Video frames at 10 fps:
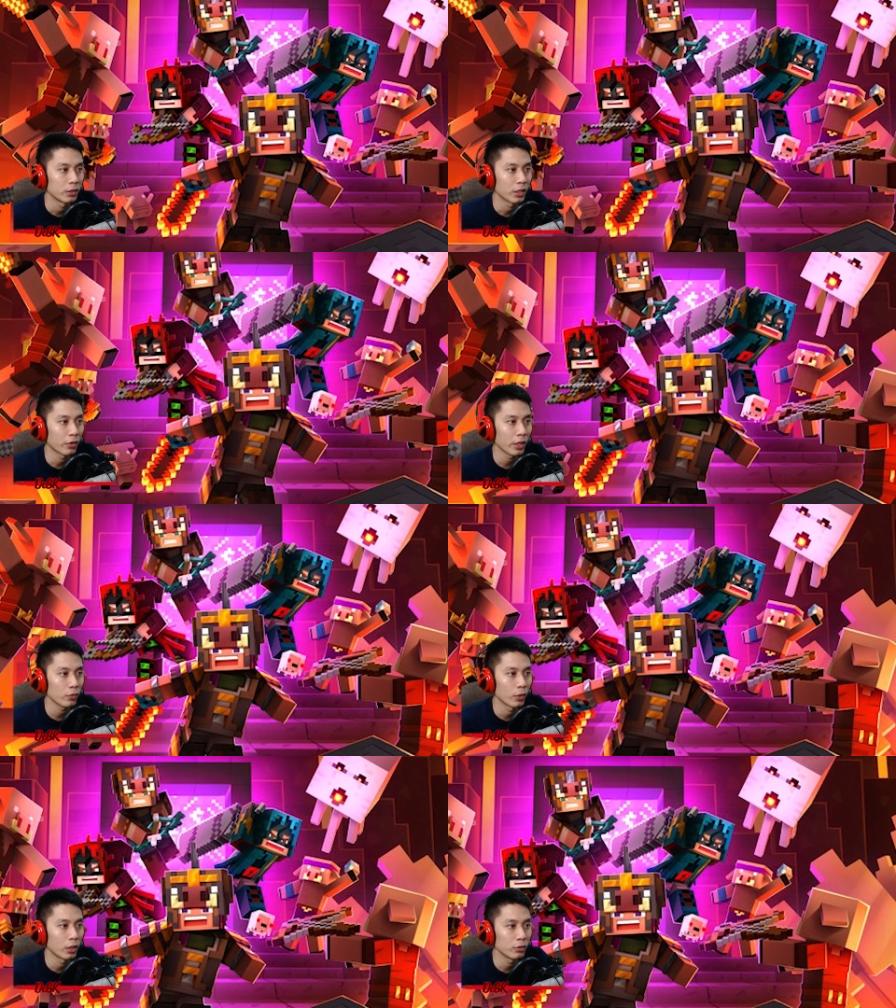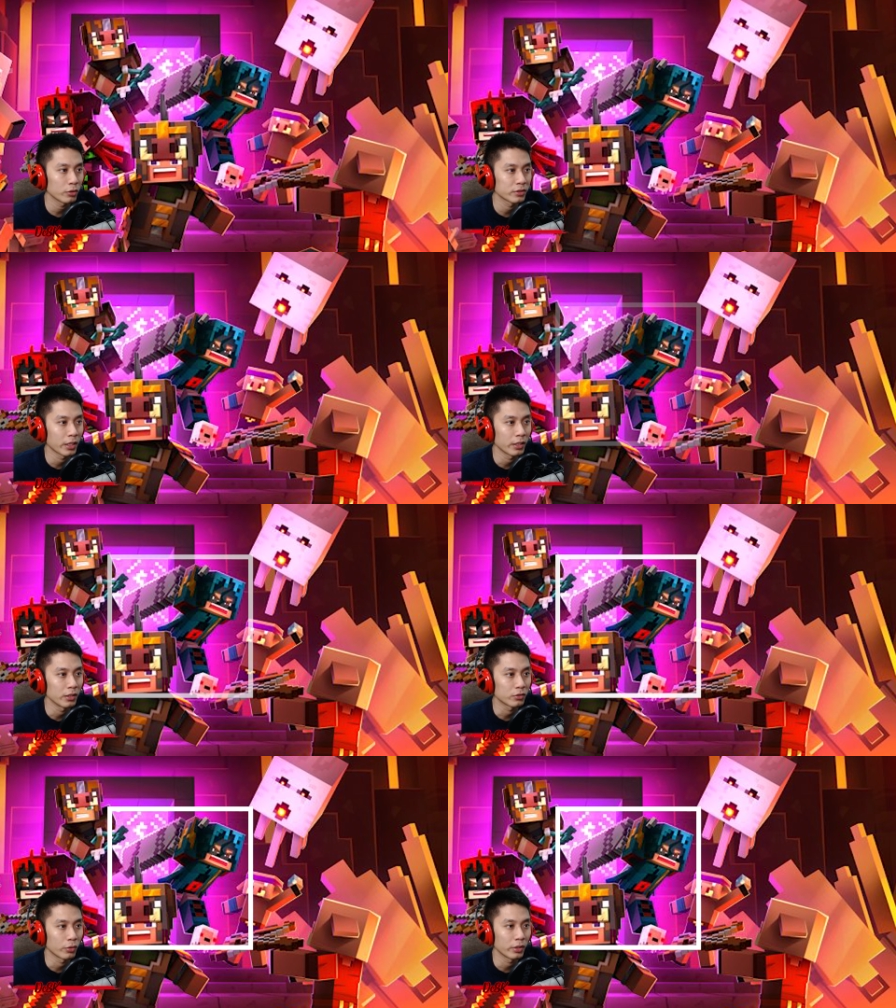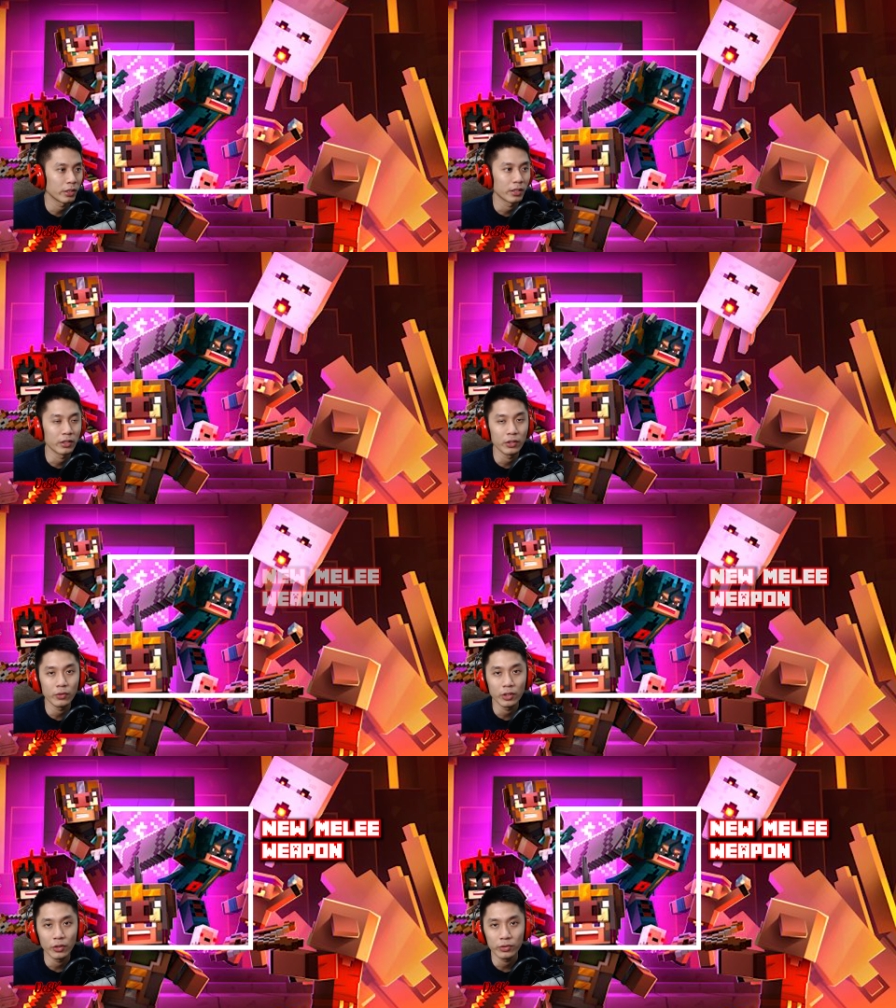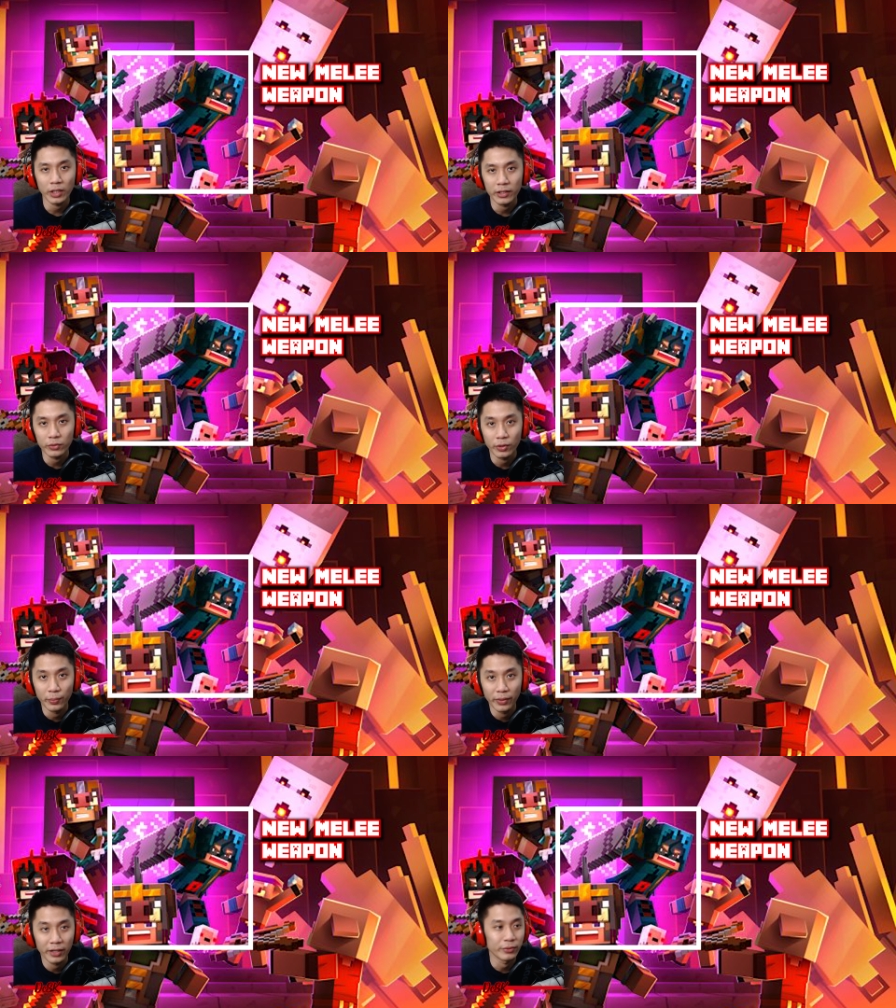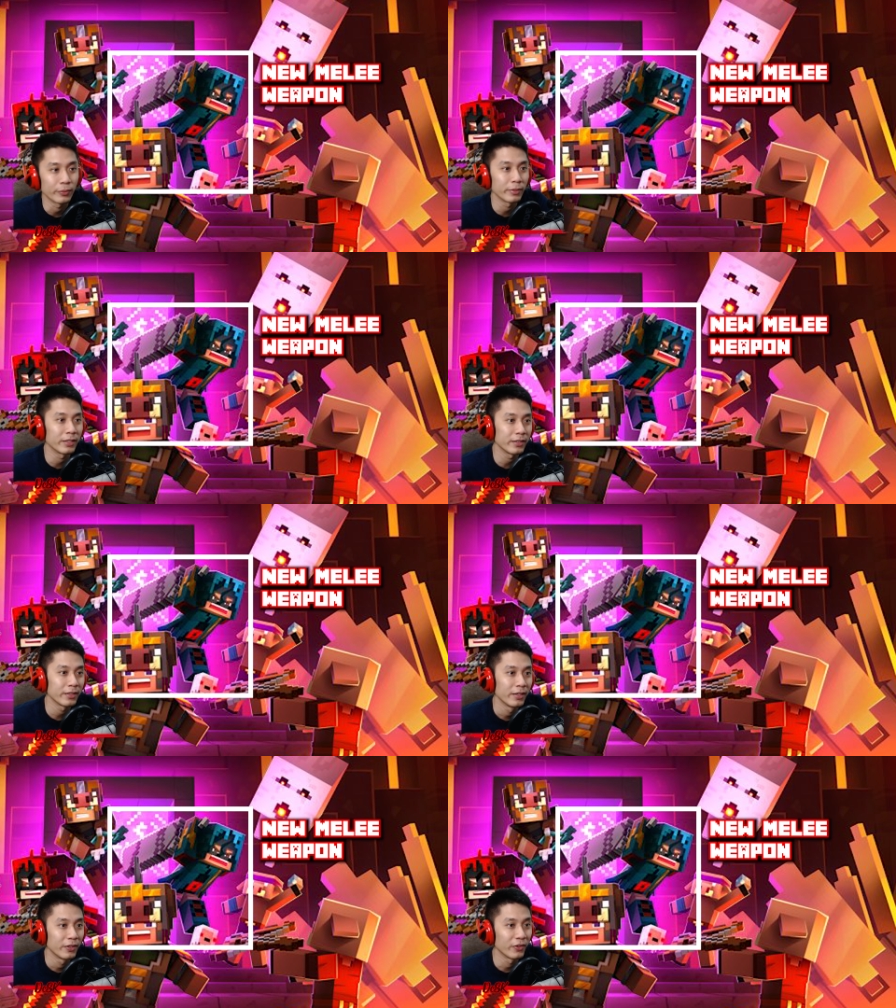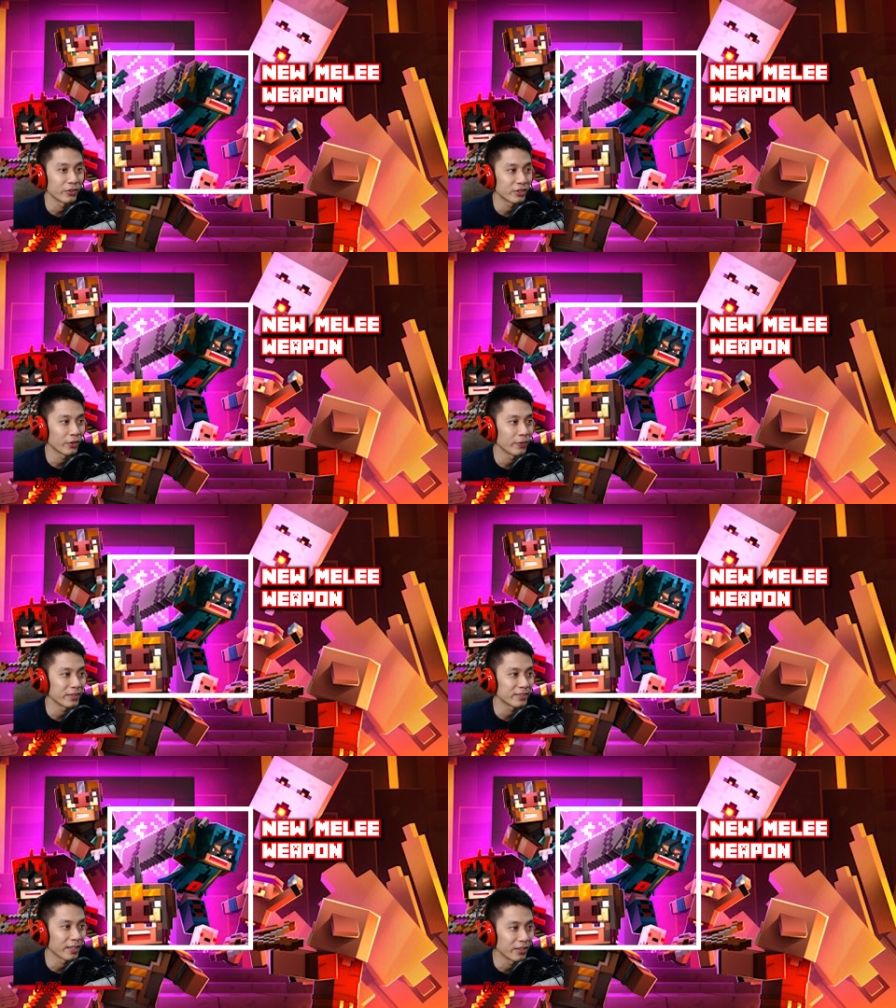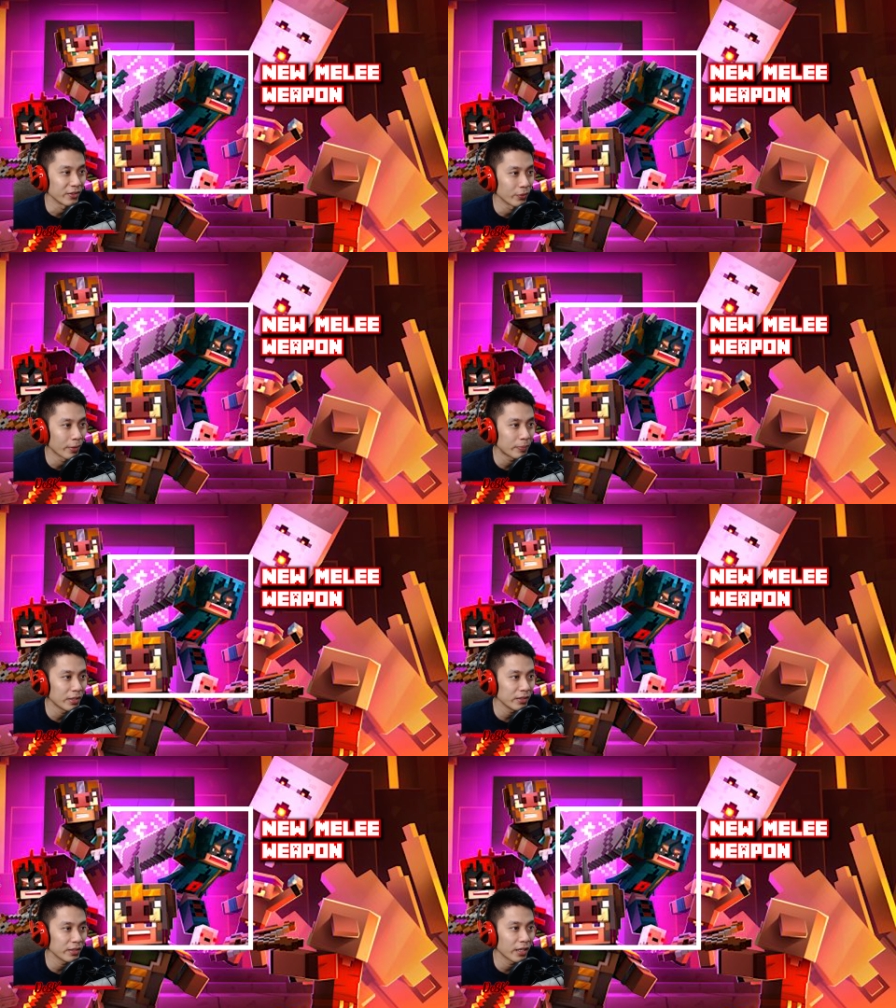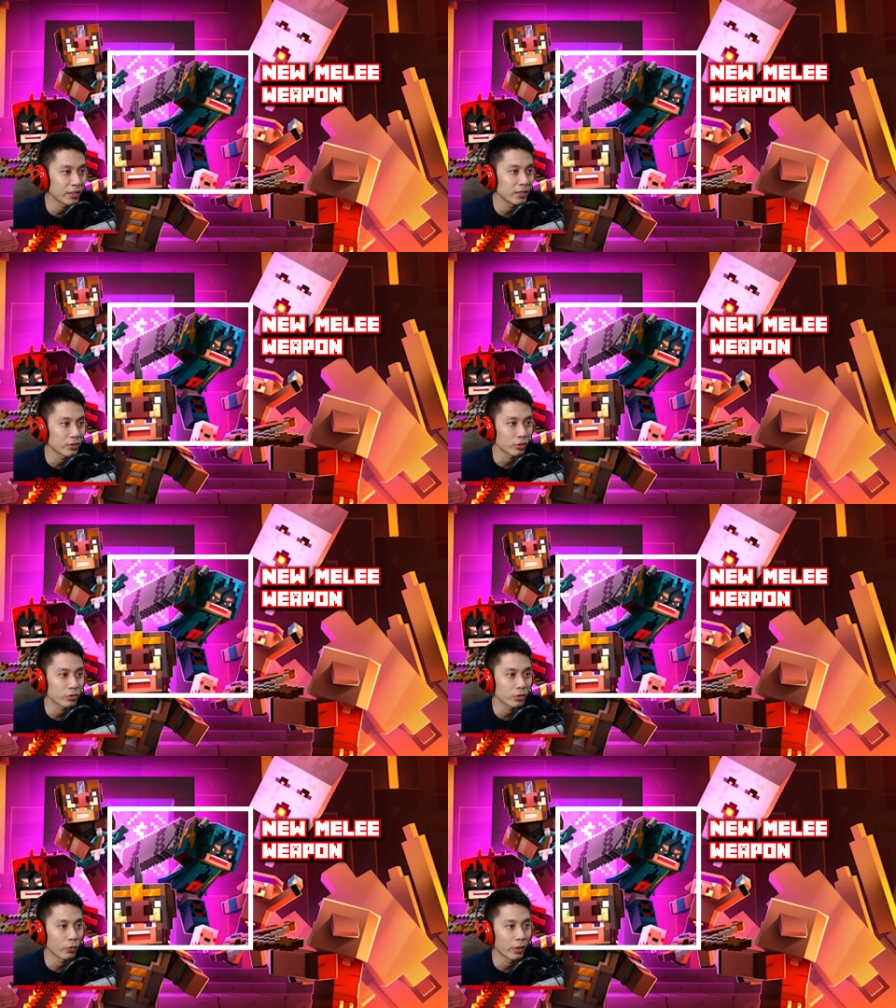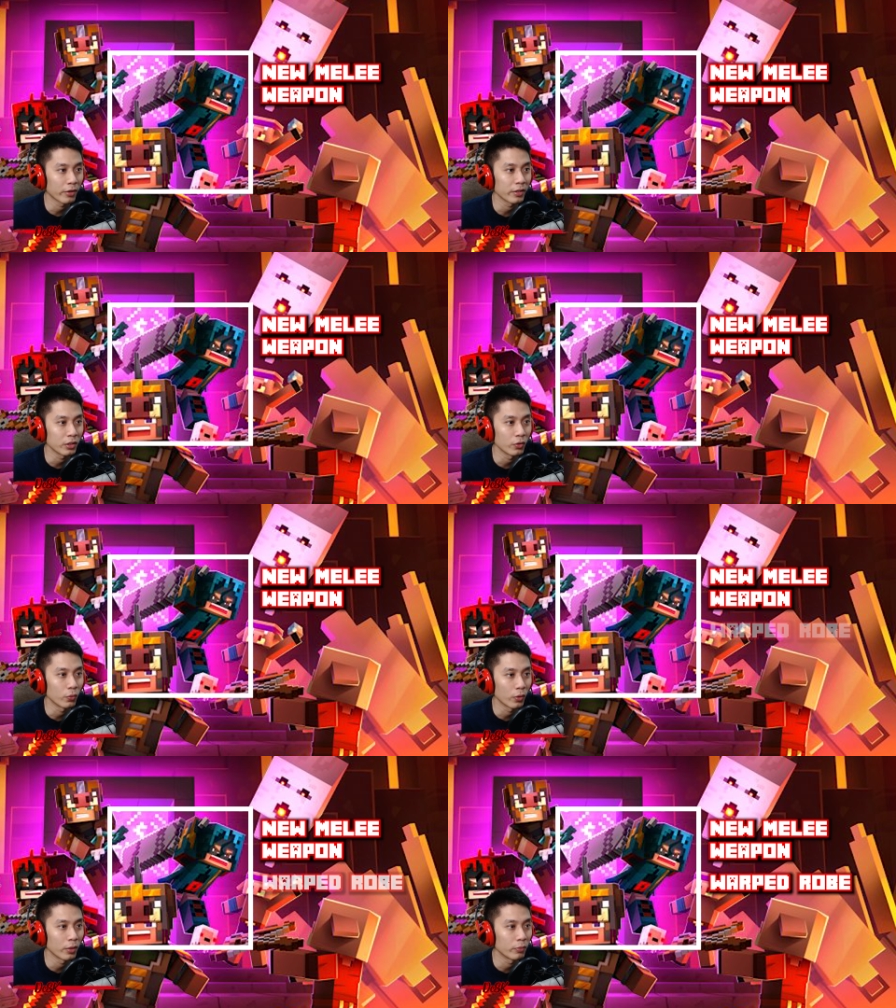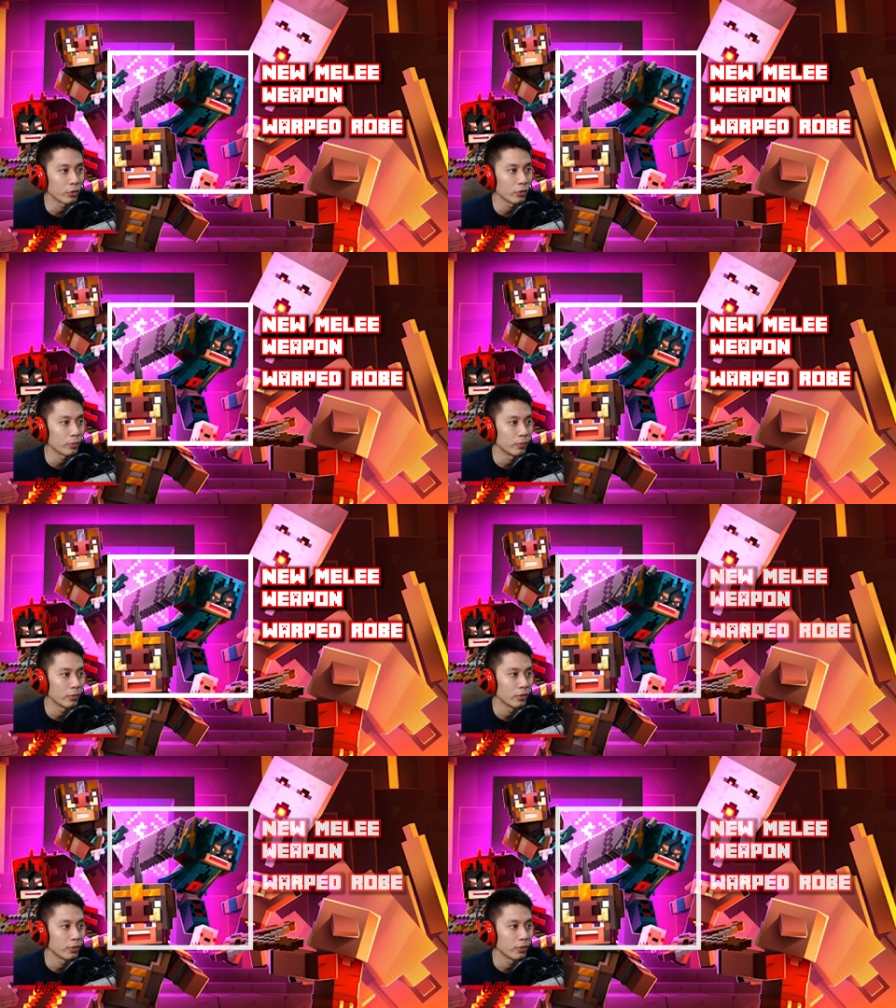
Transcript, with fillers: The right one looks like he is holding a new huge ice cream bar to me. Not sure what is that new weapon and he is also wearing new warp robe.